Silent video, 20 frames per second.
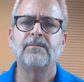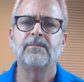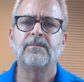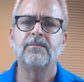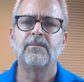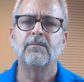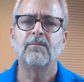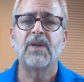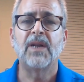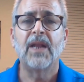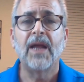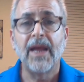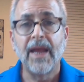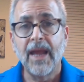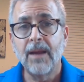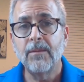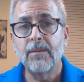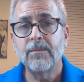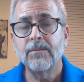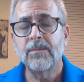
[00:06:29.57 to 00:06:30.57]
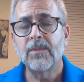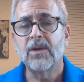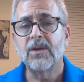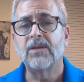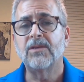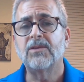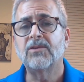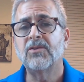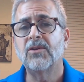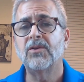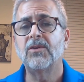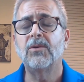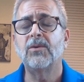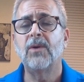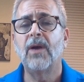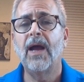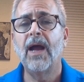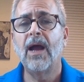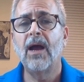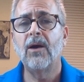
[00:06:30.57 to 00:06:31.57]
But I am going to show you
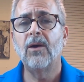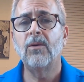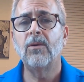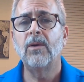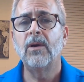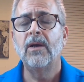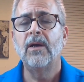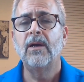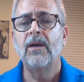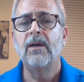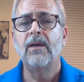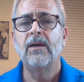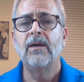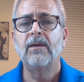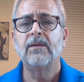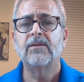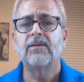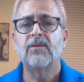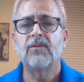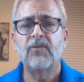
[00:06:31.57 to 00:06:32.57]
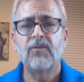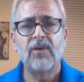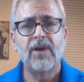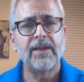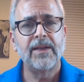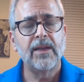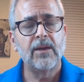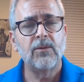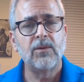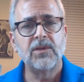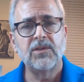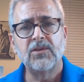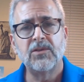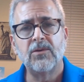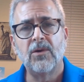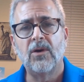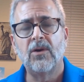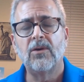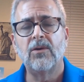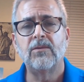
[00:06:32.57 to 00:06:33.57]
how to find out what you
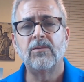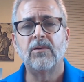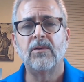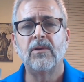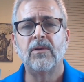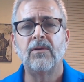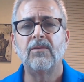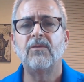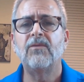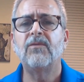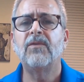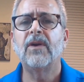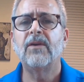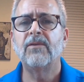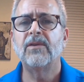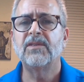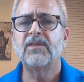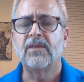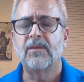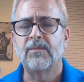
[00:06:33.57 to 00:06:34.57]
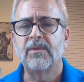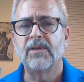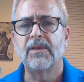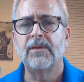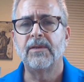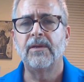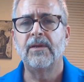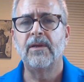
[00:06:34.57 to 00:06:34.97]
own very simply.